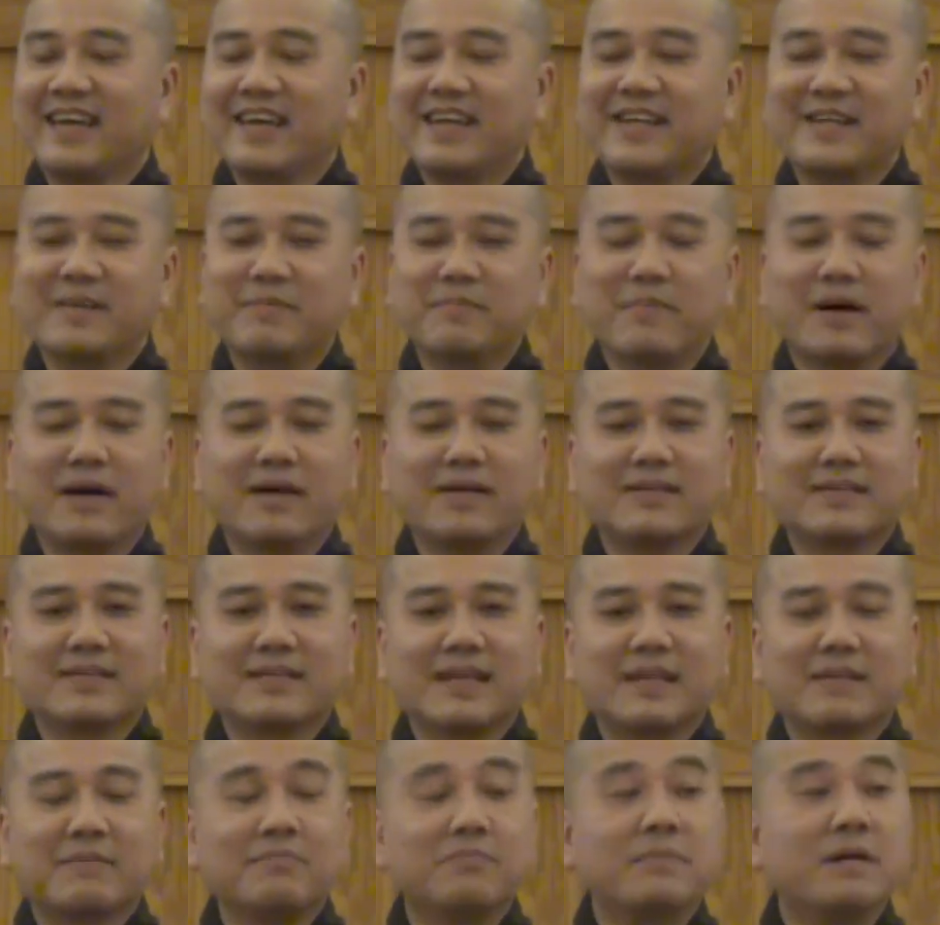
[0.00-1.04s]
And the monk
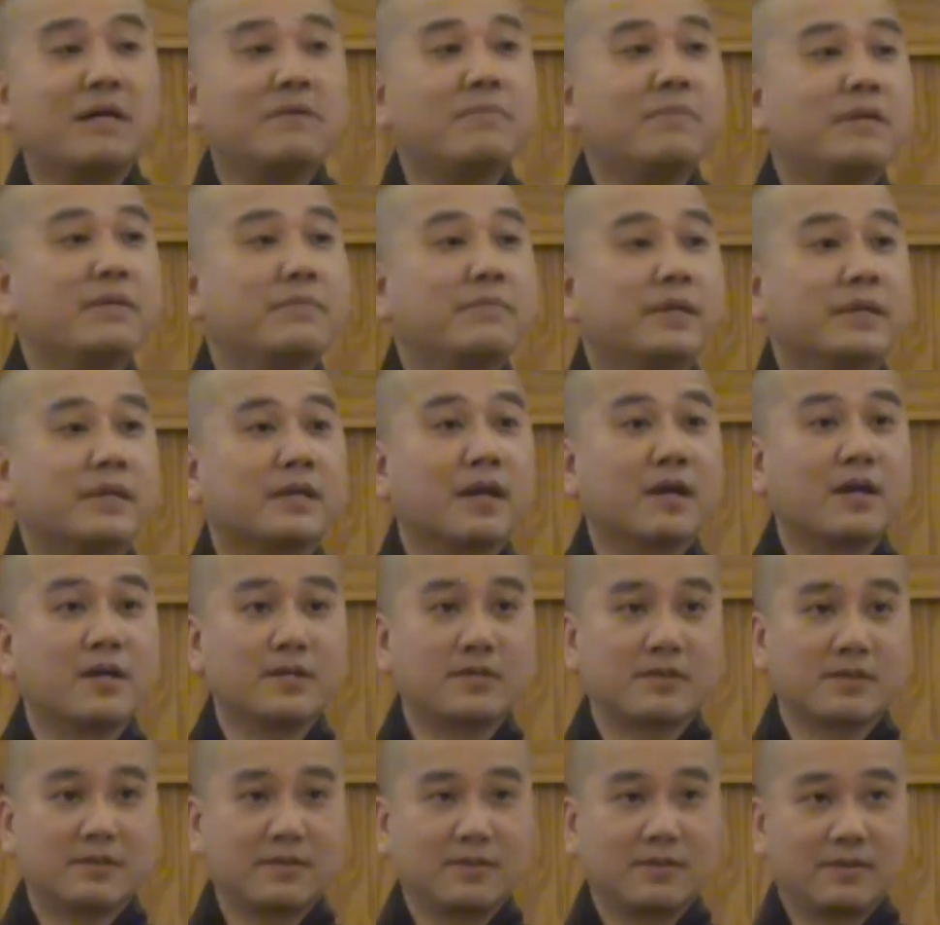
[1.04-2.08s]
said, maybe
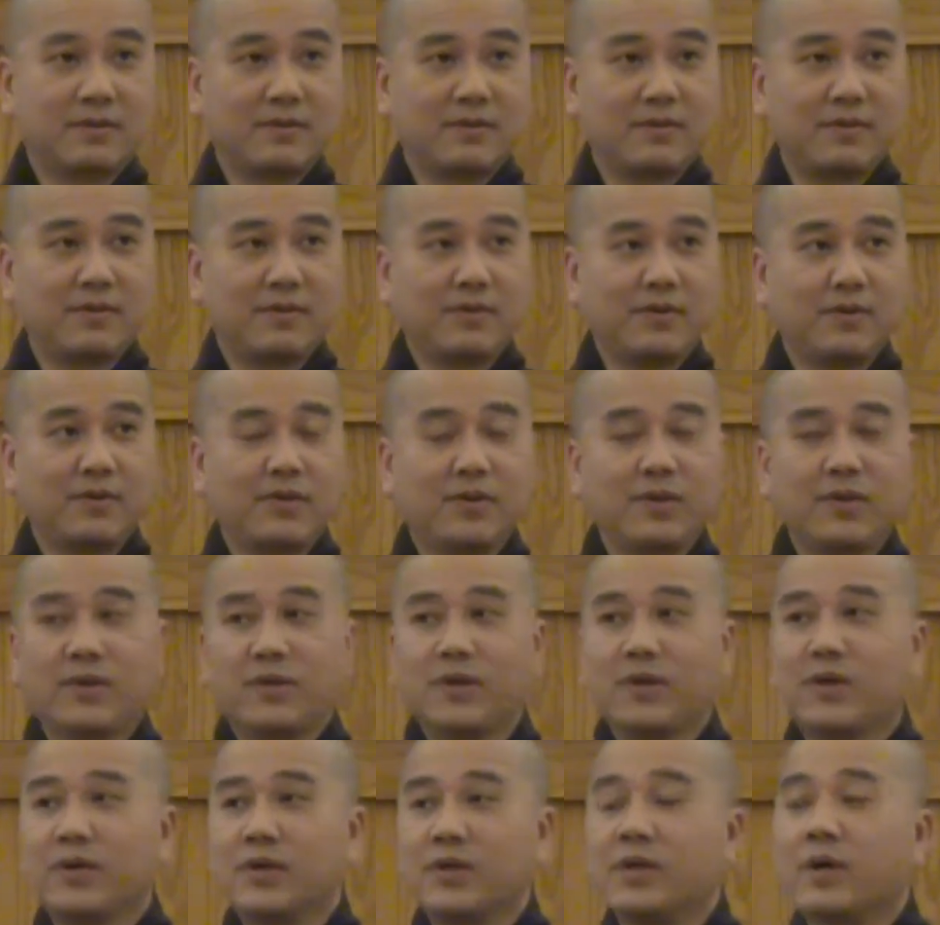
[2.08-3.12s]
because
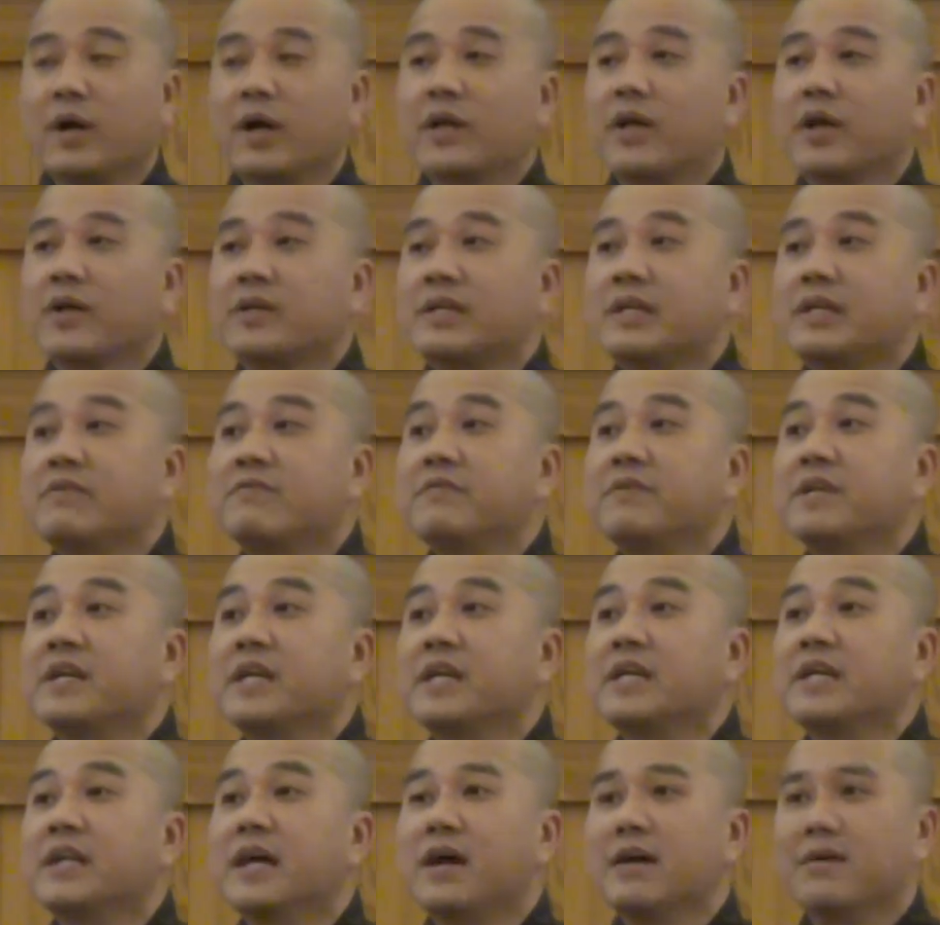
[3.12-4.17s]
you are not
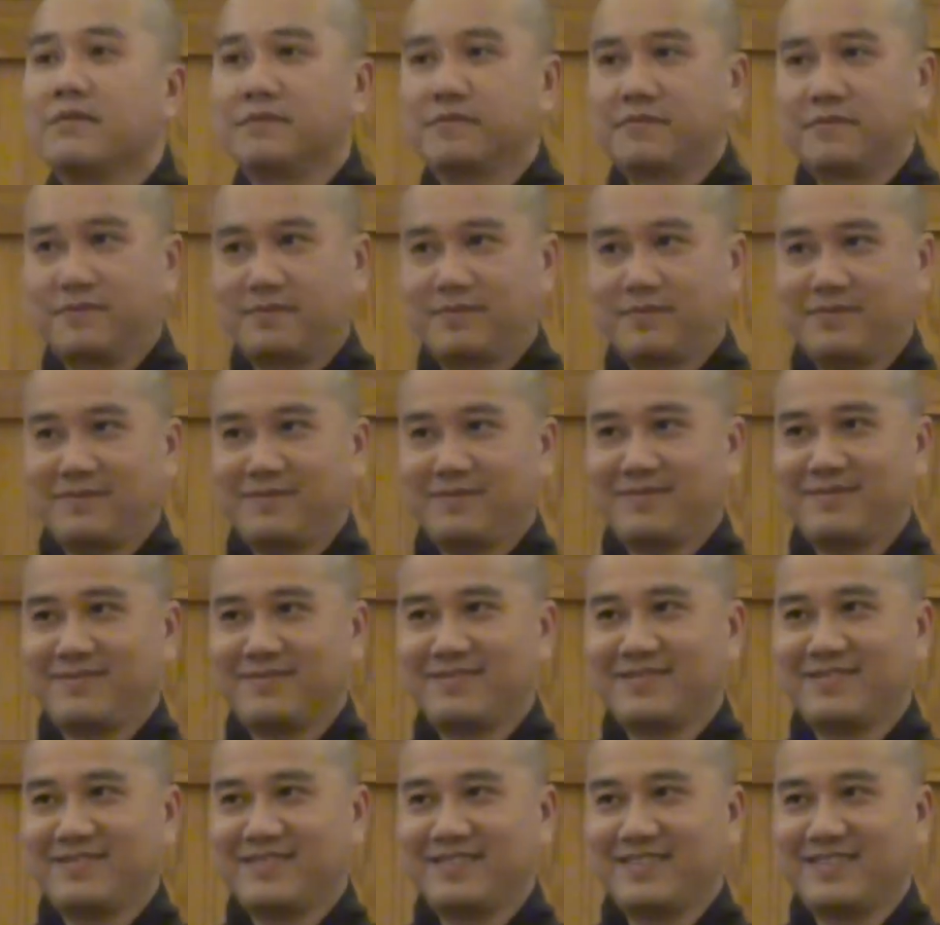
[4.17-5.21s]
giving enough.
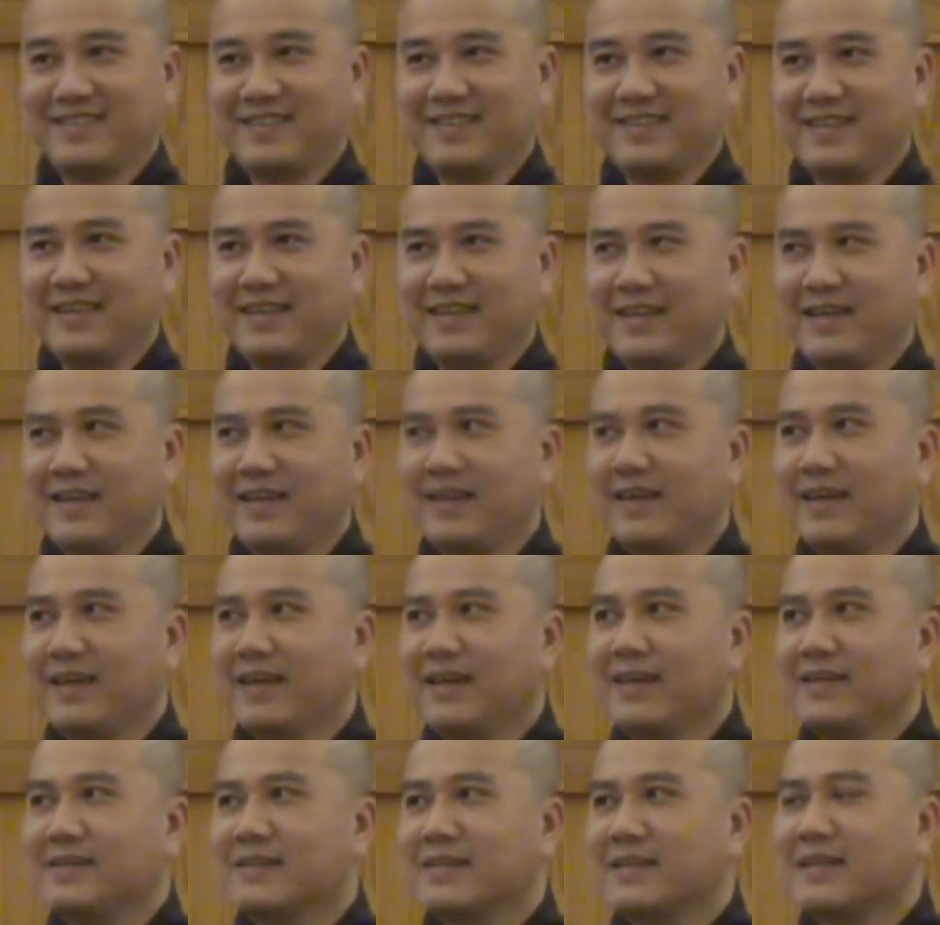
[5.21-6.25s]

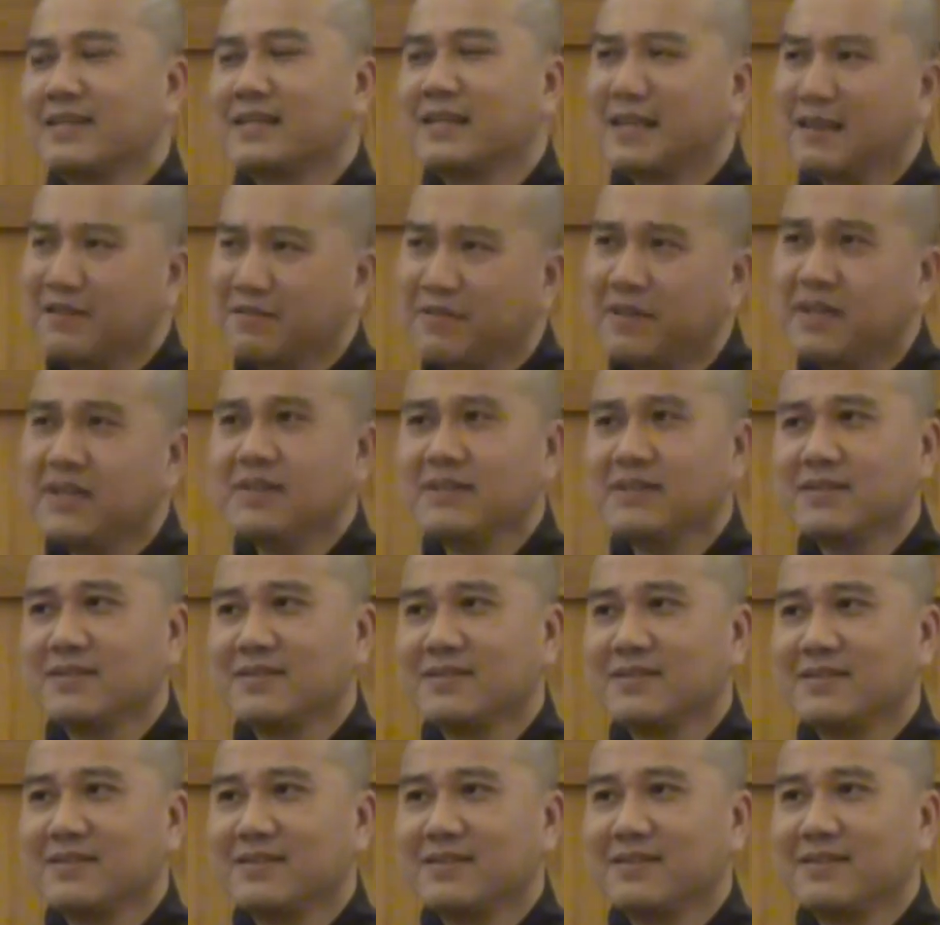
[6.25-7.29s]
He said,
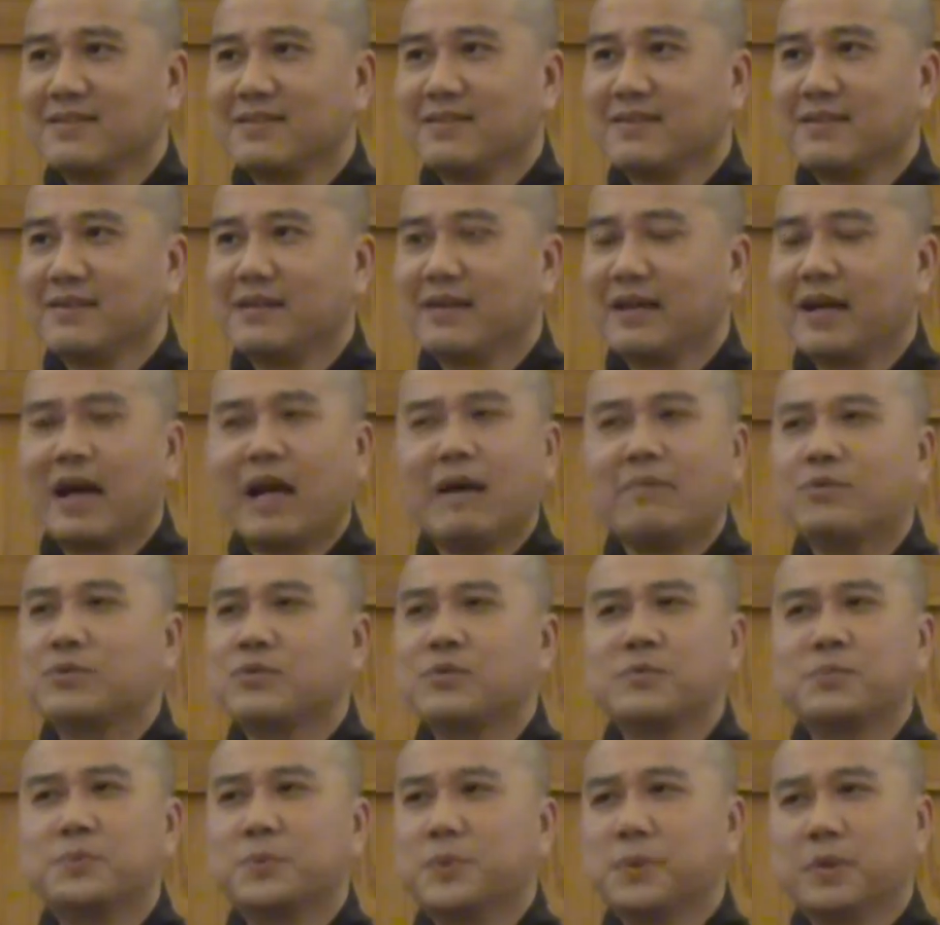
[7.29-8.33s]
giving? I'm
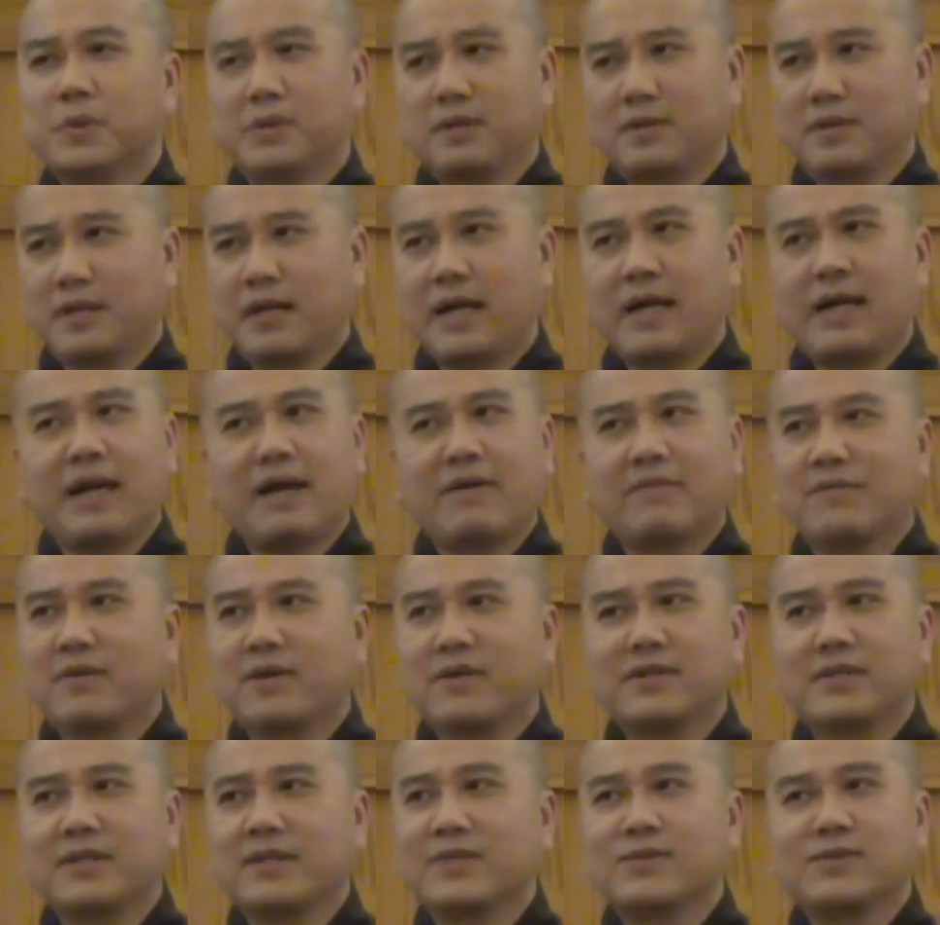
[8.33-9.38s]
too poor. I have
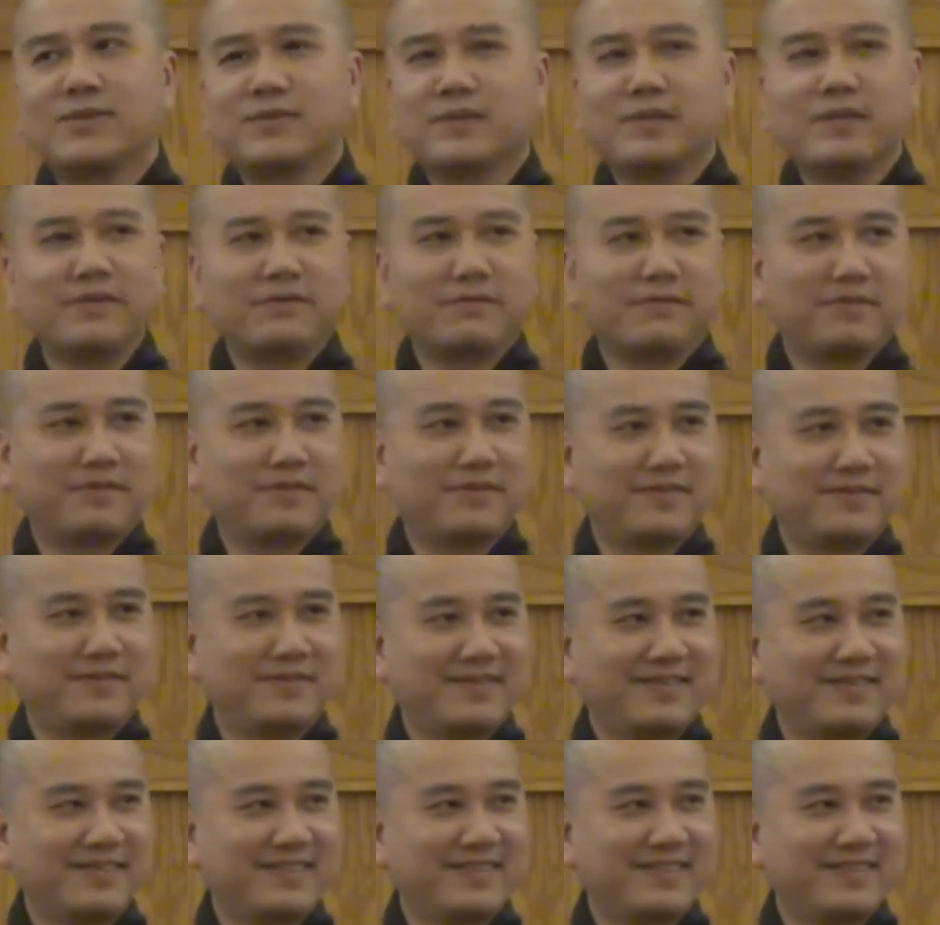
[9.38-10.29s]
nothing to give.